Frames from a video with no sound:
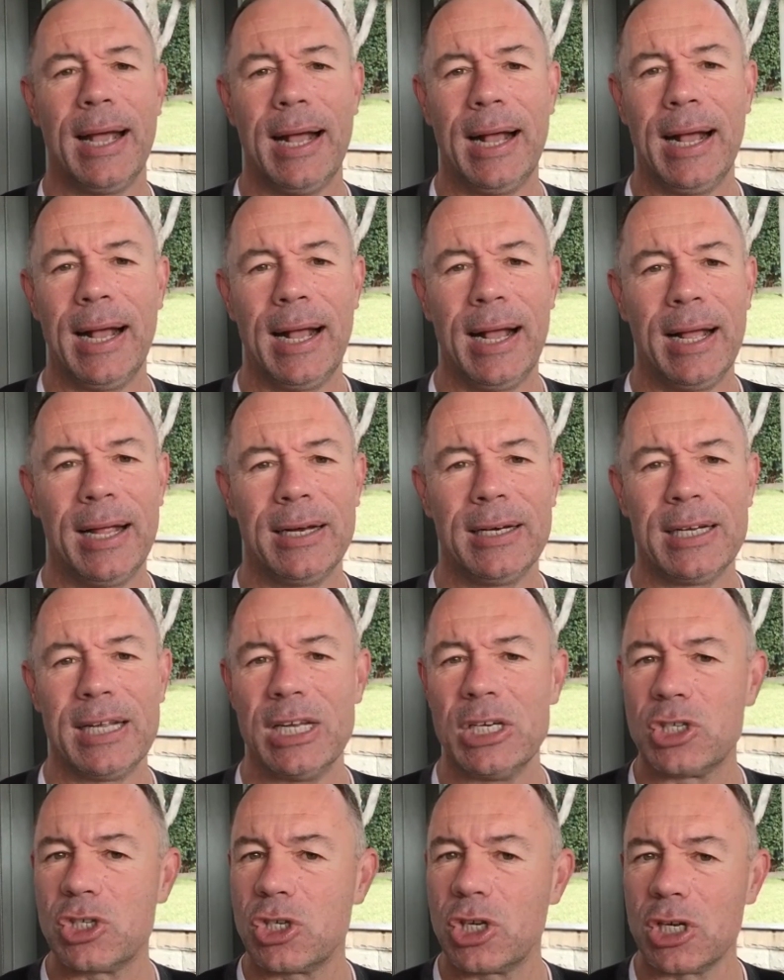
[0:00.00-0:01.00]
And
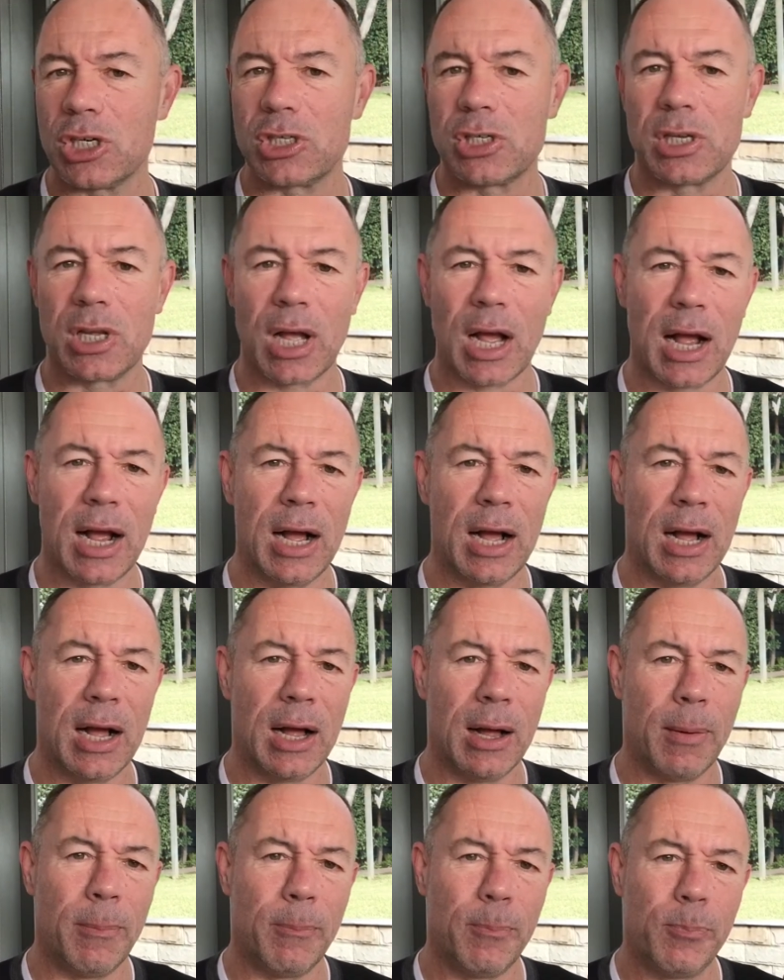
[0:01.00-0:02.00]
it's just
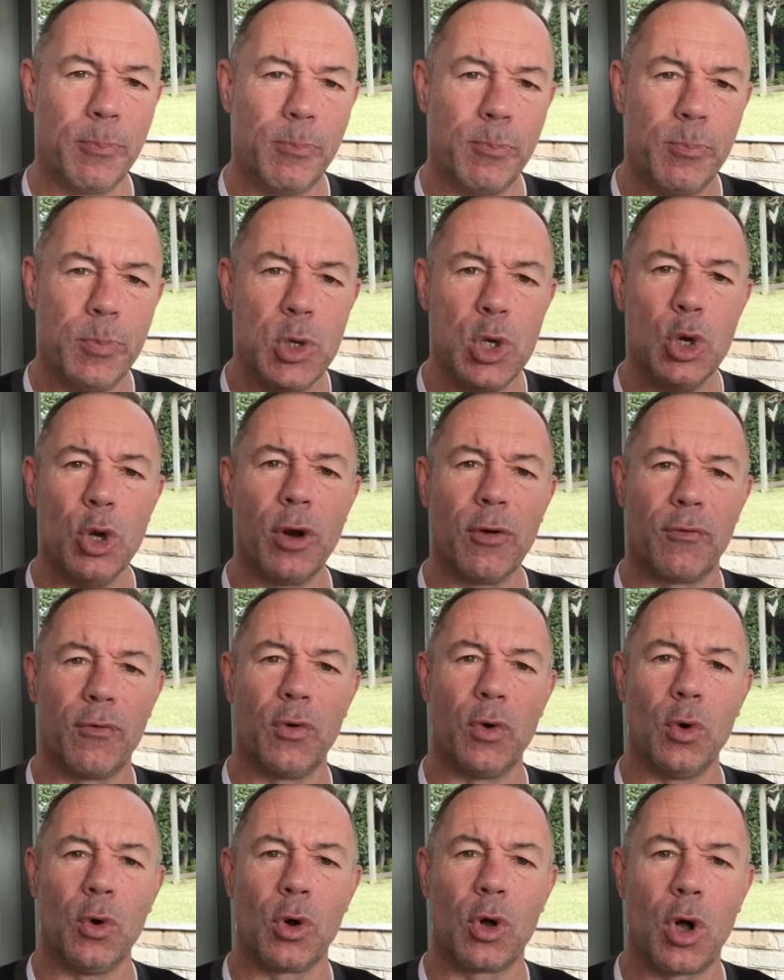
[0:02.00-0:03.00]
a
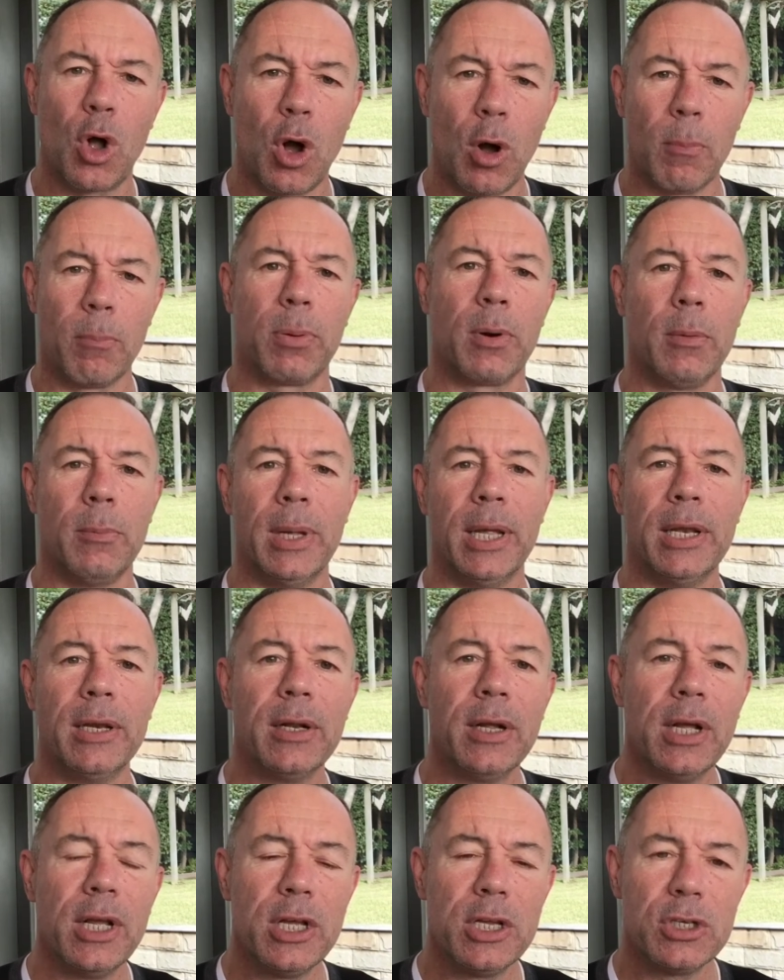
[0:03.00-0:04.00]
beautiful compliment
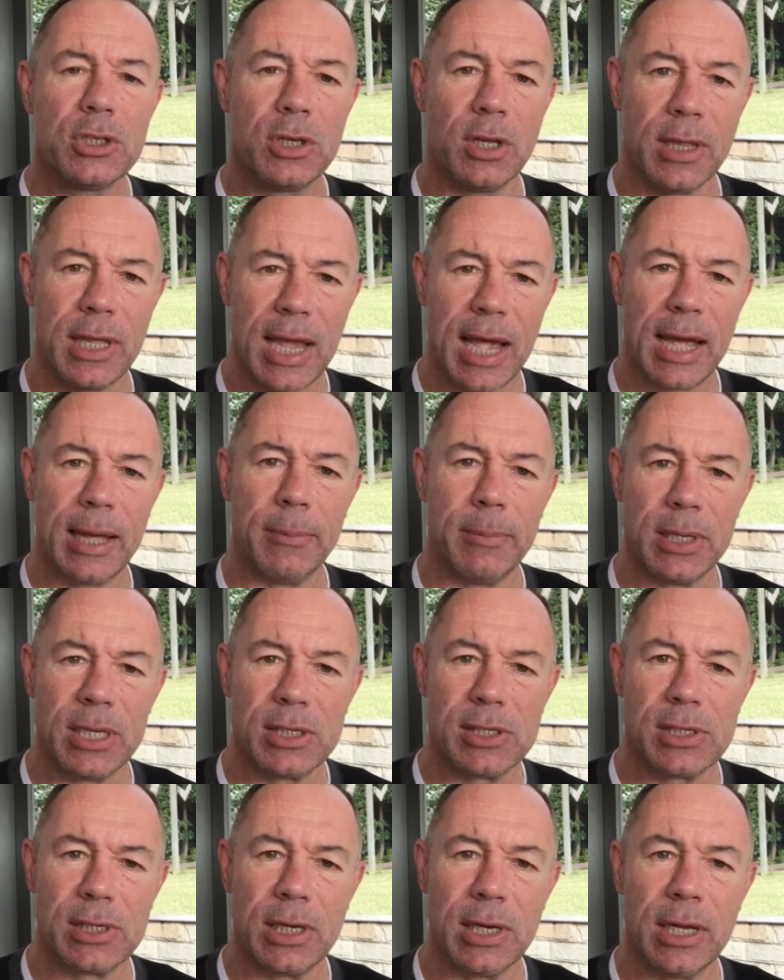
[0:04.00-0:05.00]
to the
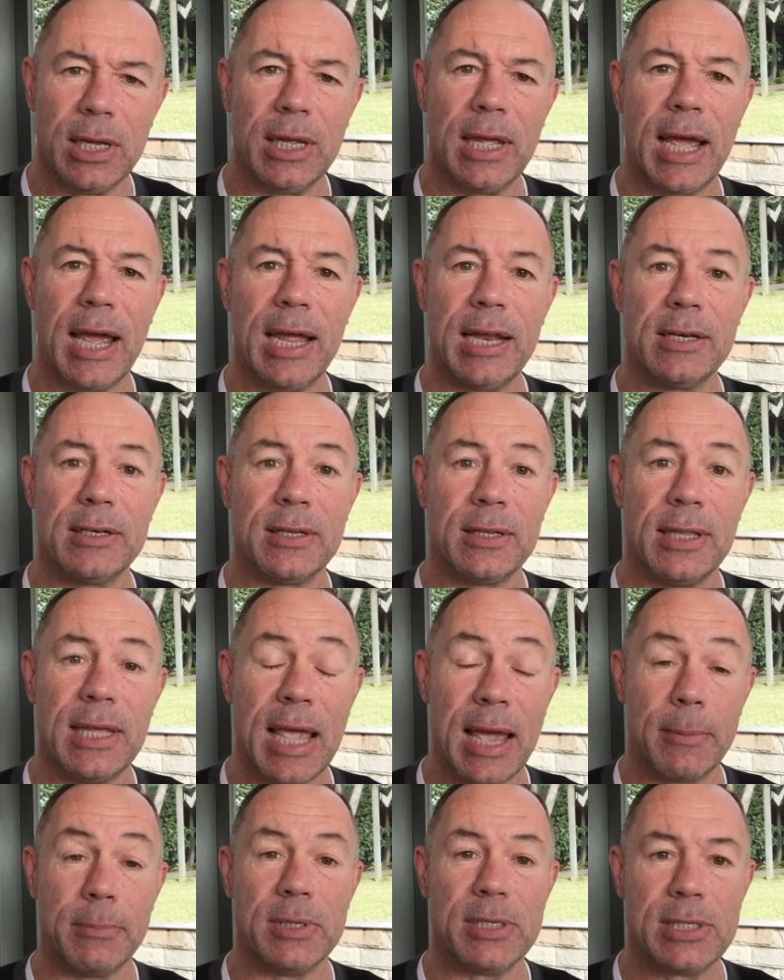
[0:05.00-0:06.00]
ABC and to the
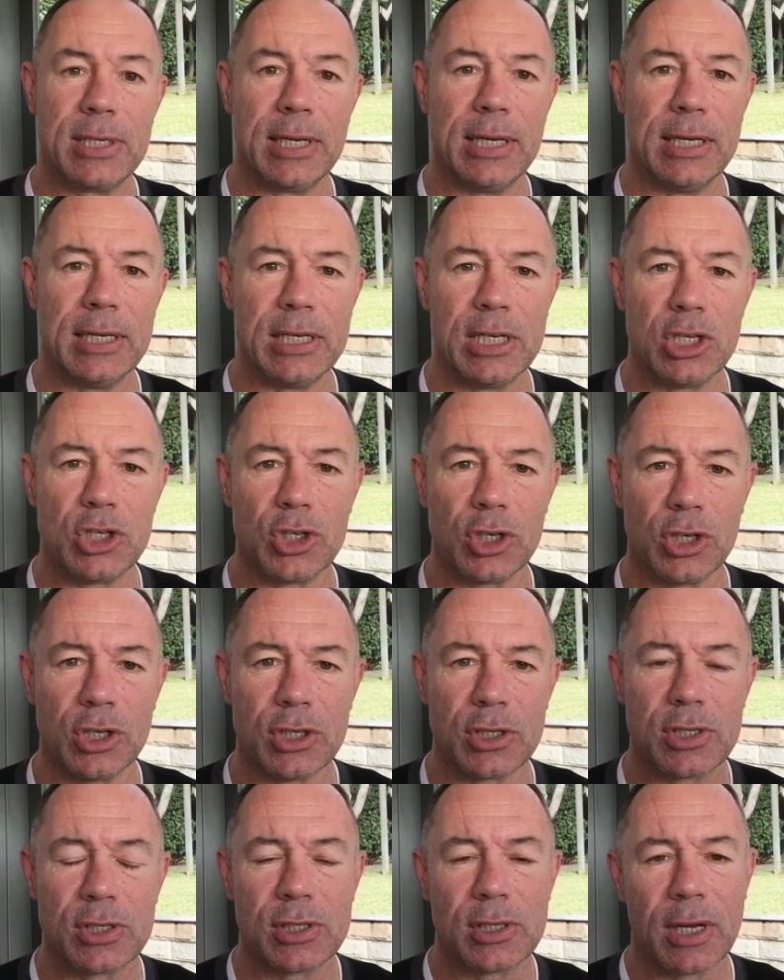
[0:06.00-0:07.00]
ABC
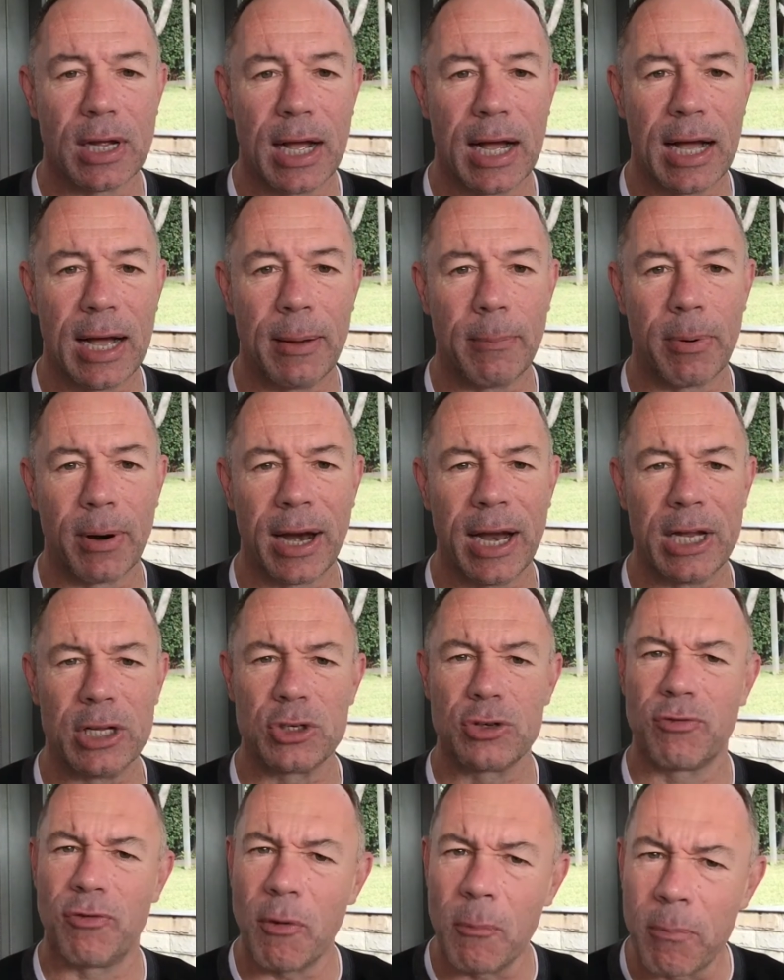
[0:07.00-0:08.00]
Indigenous
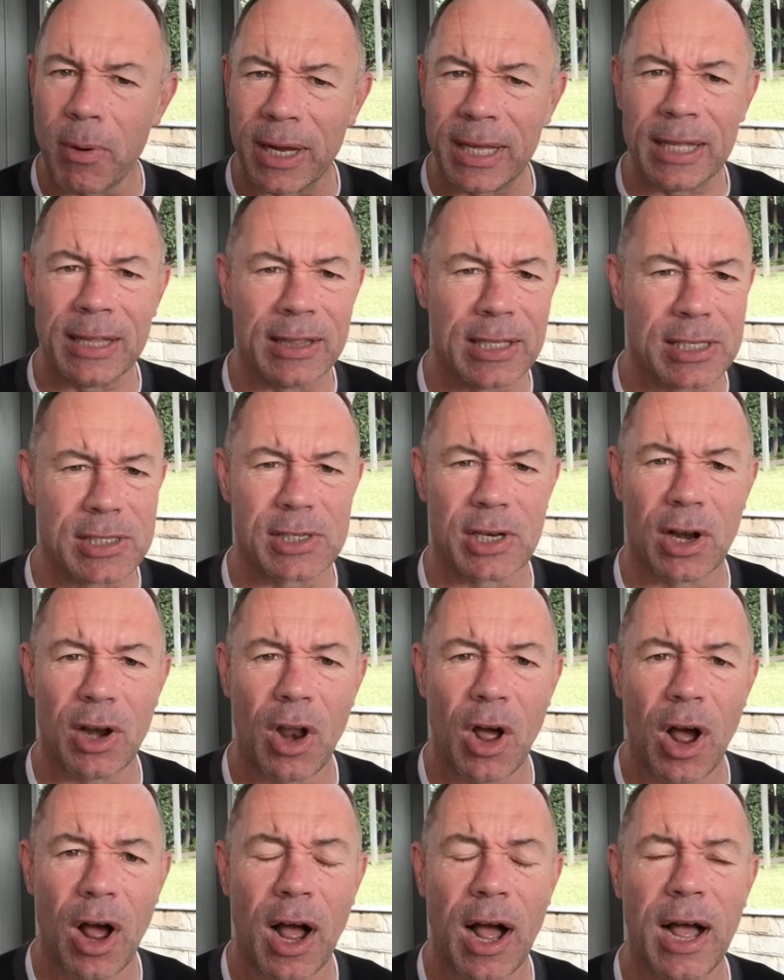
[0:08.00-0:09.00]
branch for bringing this
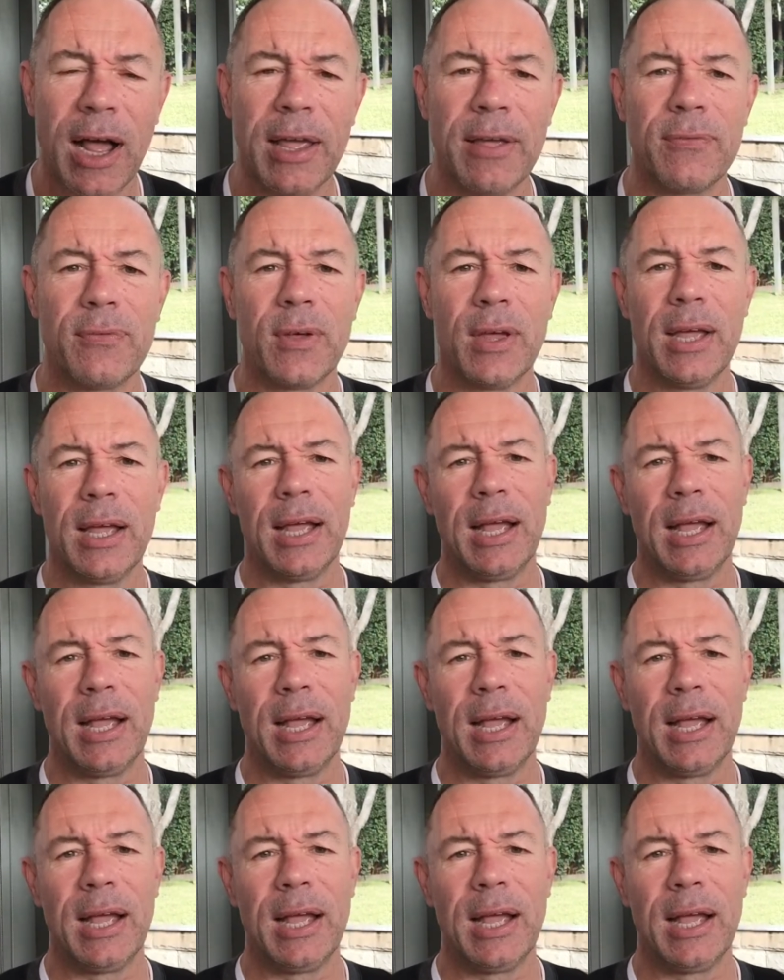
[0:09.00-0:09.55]
alive.